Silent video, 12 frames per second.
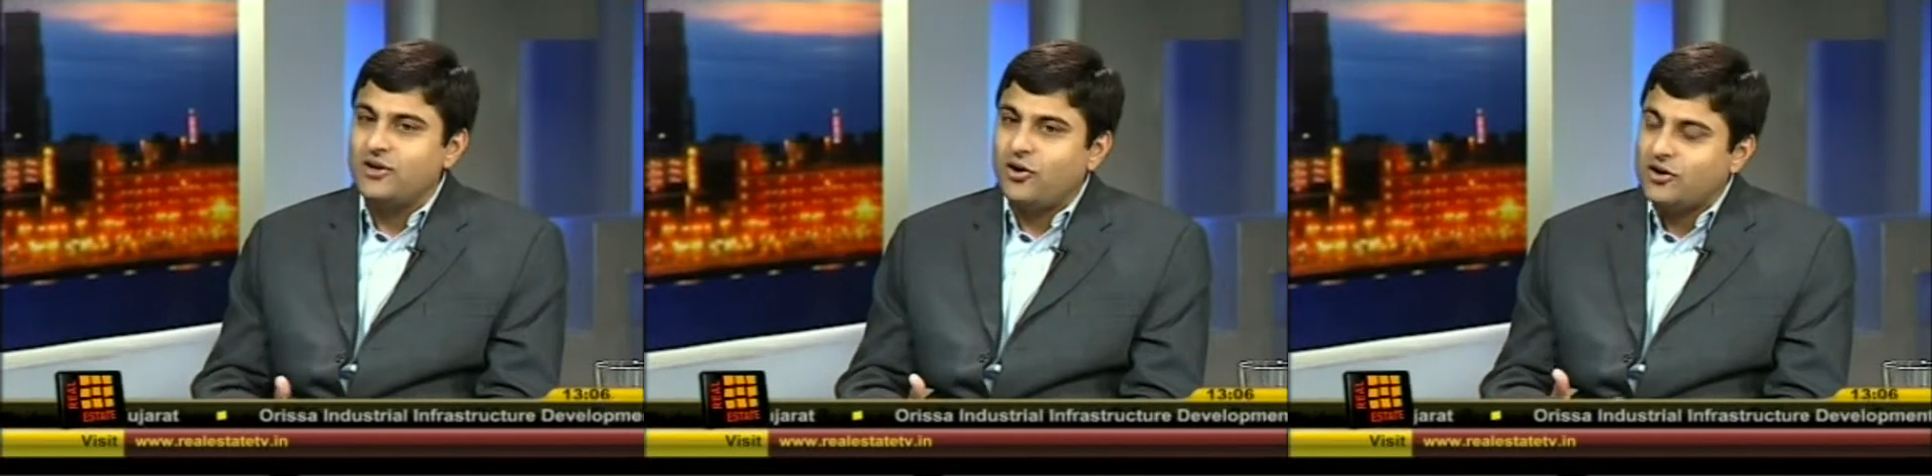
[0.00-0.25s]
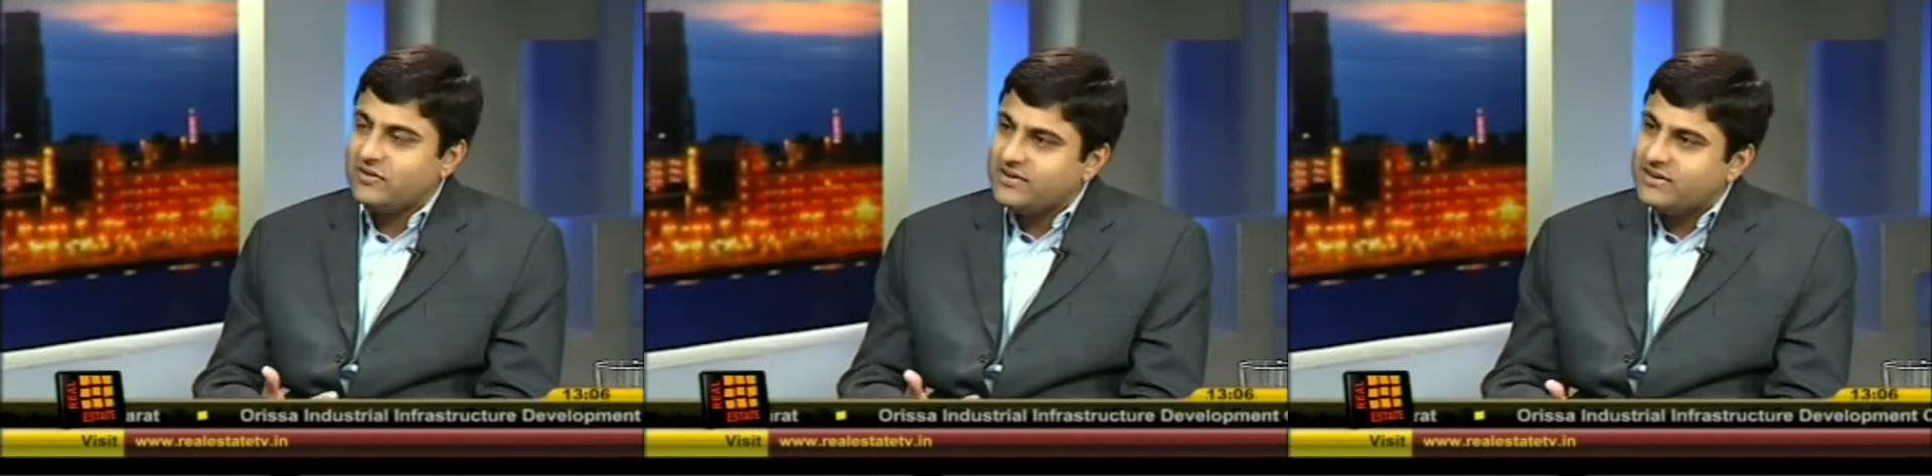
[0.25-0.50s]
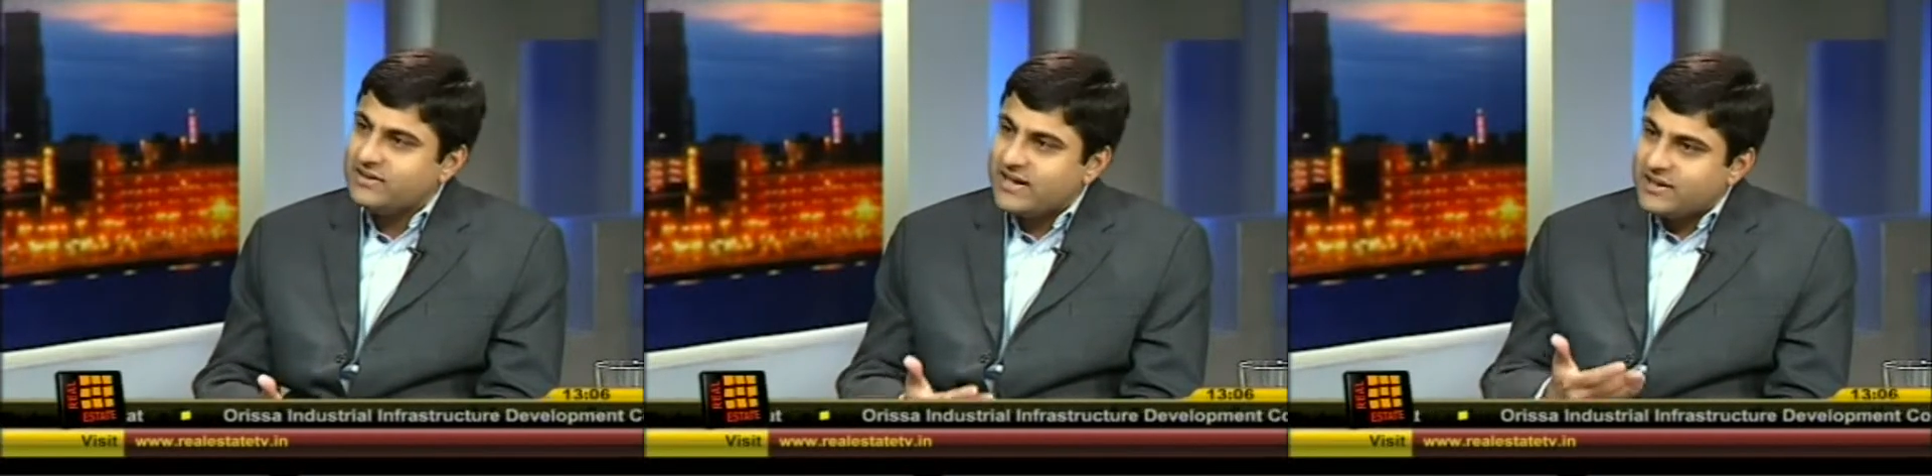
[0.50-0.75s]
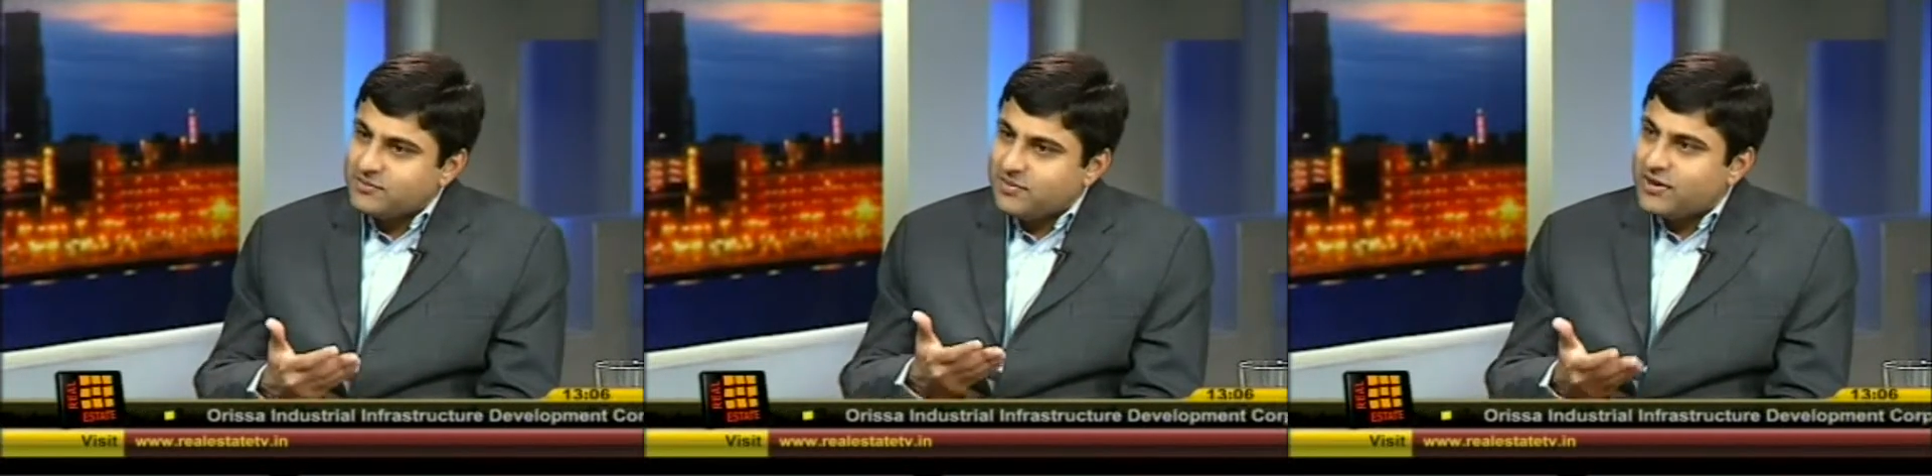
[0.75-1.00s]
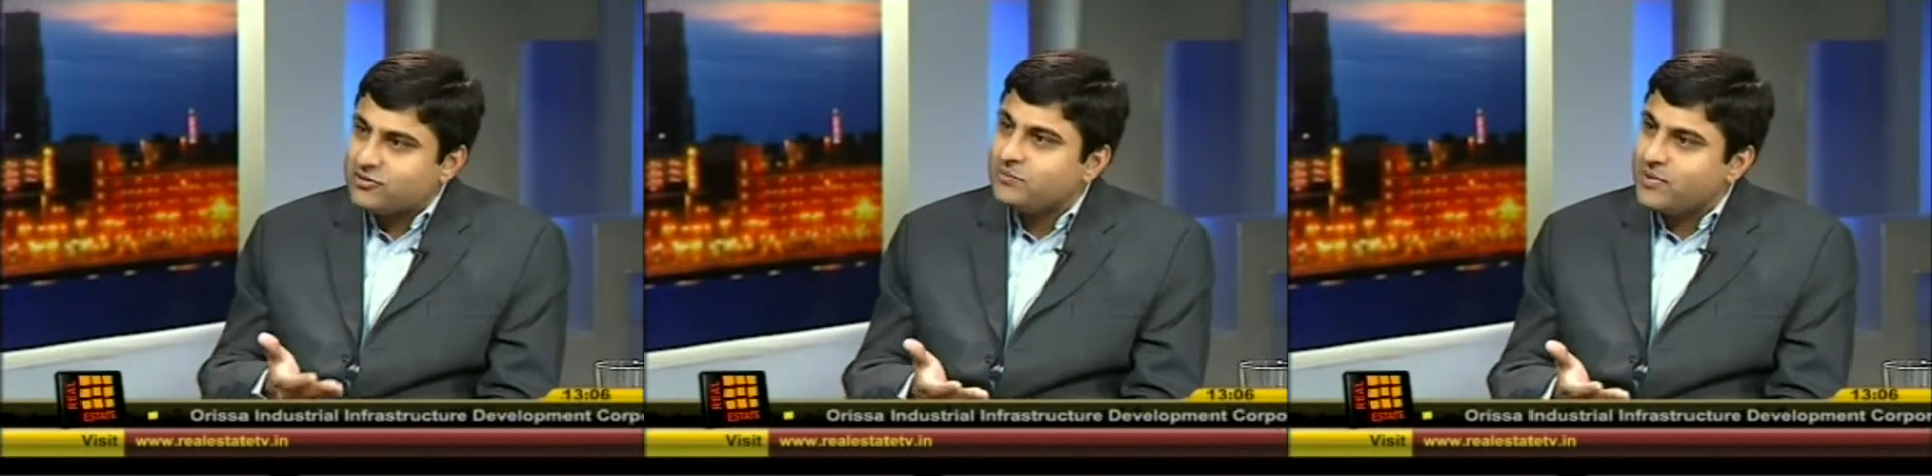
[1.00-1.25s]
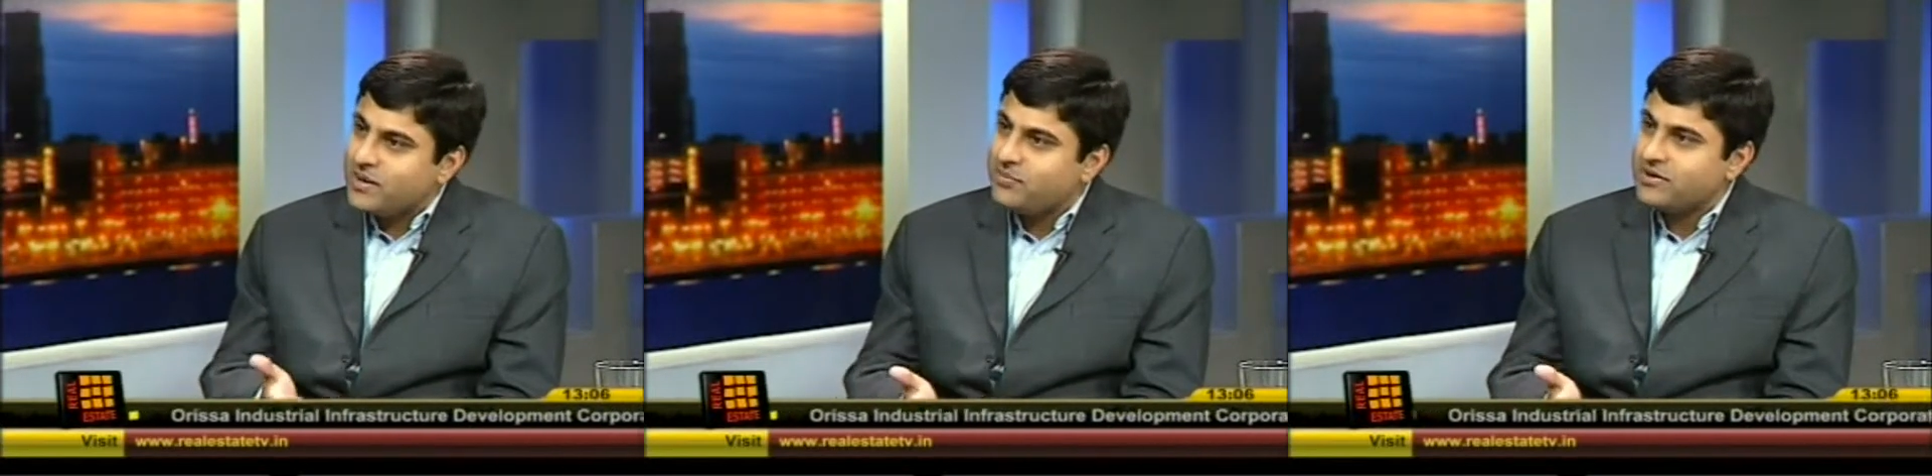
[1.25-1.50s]
All of this takes place
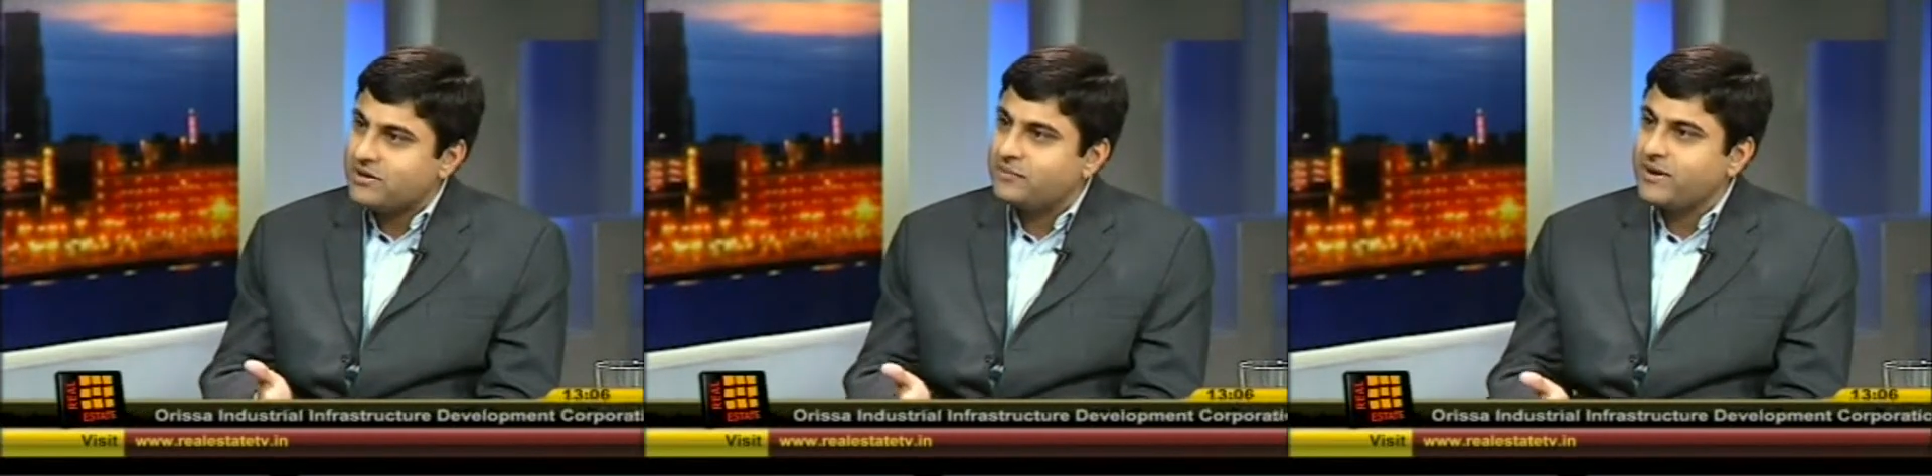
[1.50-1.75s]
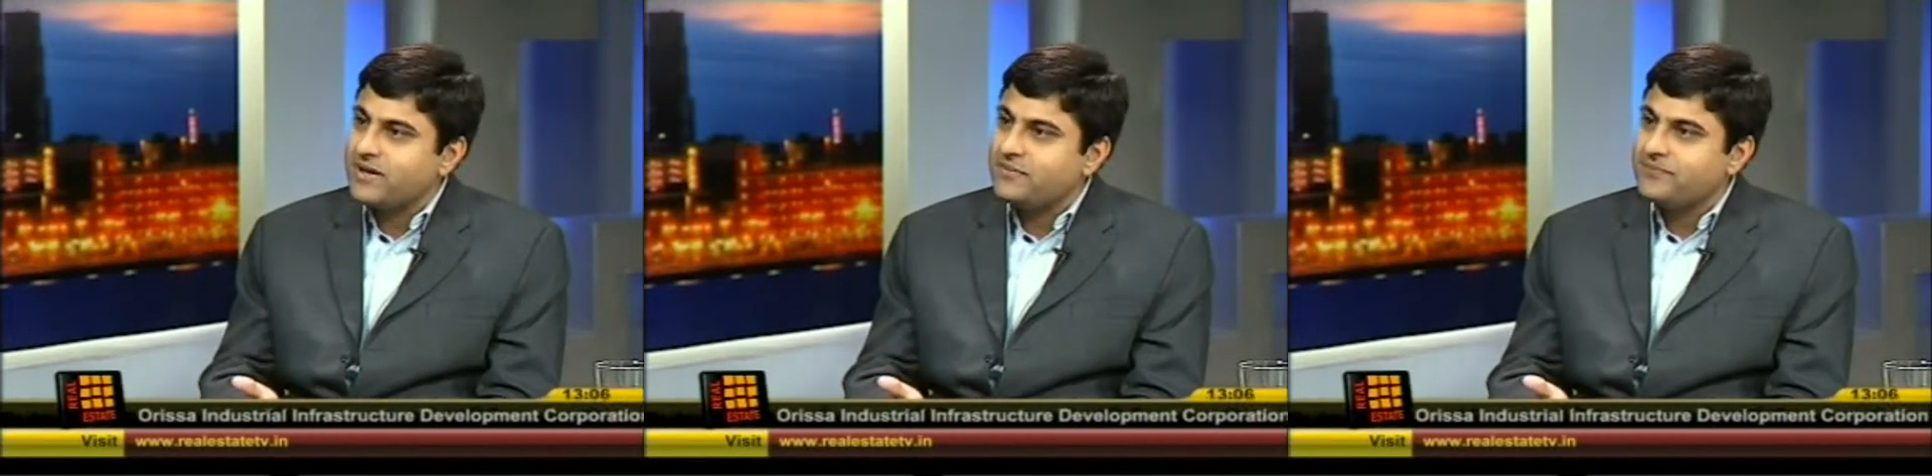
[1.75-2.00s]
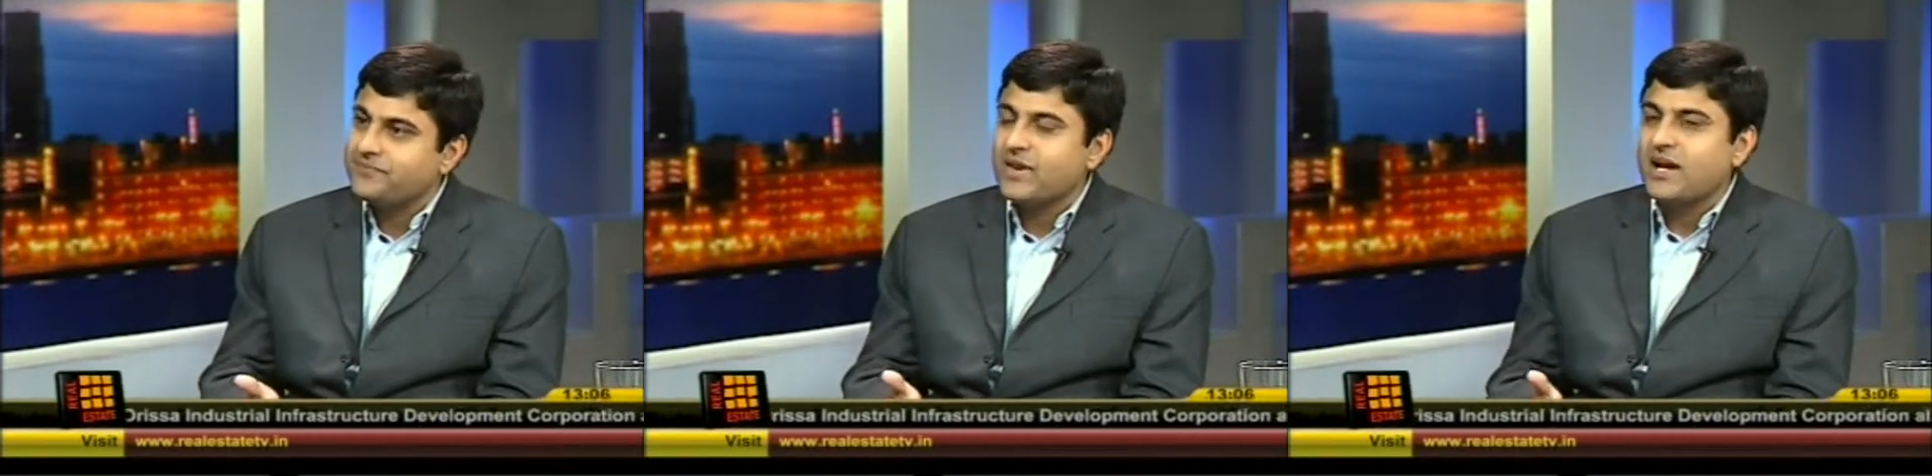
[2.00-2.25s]
on paper and pen,